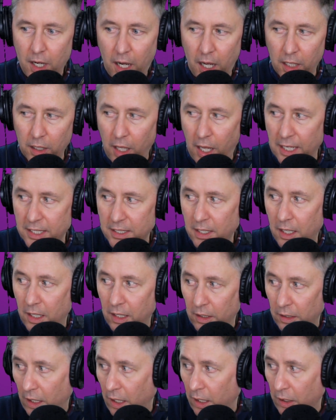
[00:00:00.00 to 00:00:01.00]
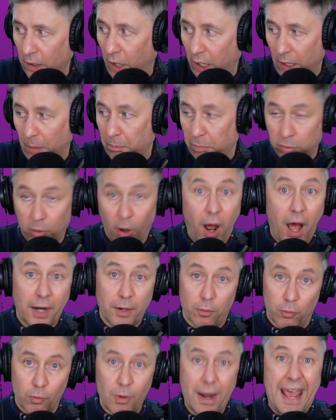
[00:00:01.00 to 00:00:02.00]
a lot, along a broad
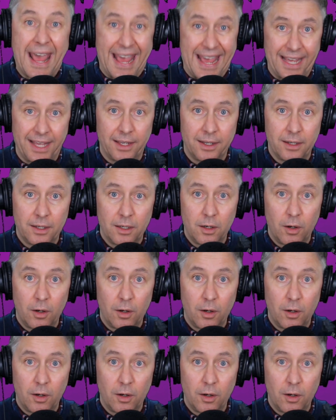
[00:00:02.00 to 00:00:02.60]
array